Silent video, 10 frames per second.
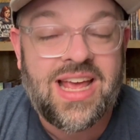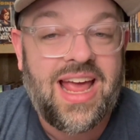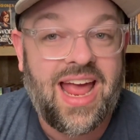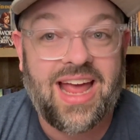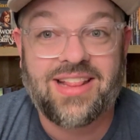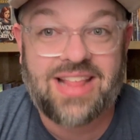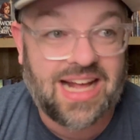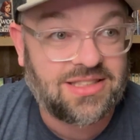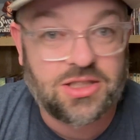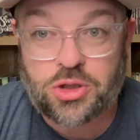and
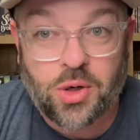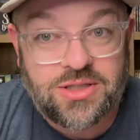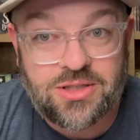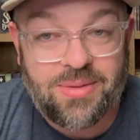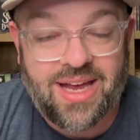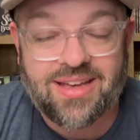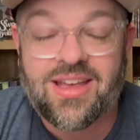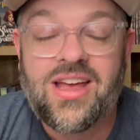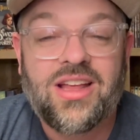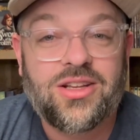that's the choice you make.
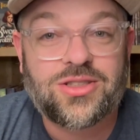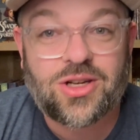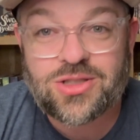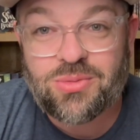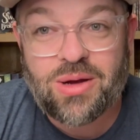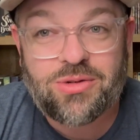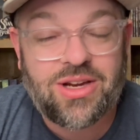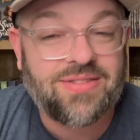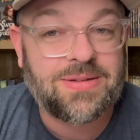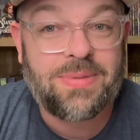There's also one where
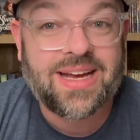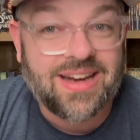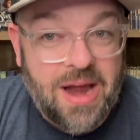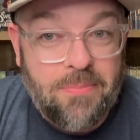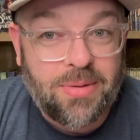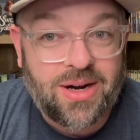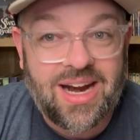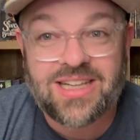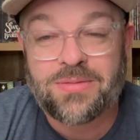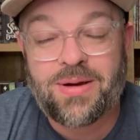you have to pick a number,
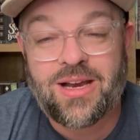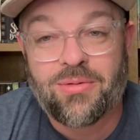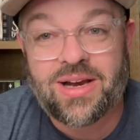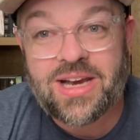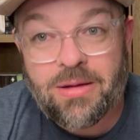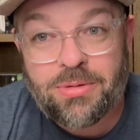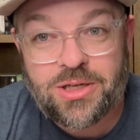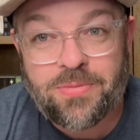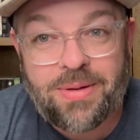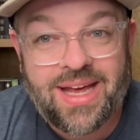and depending on what number
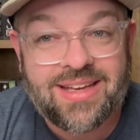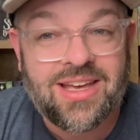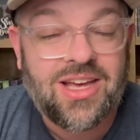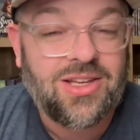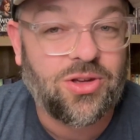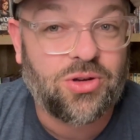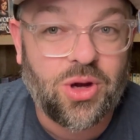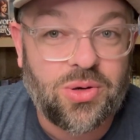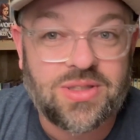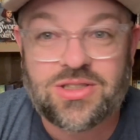you pick, you
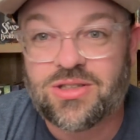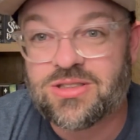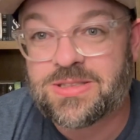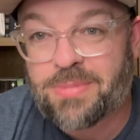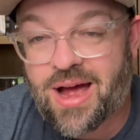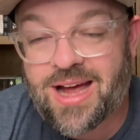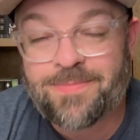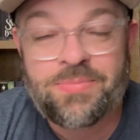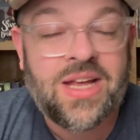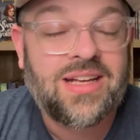go to a certain spot.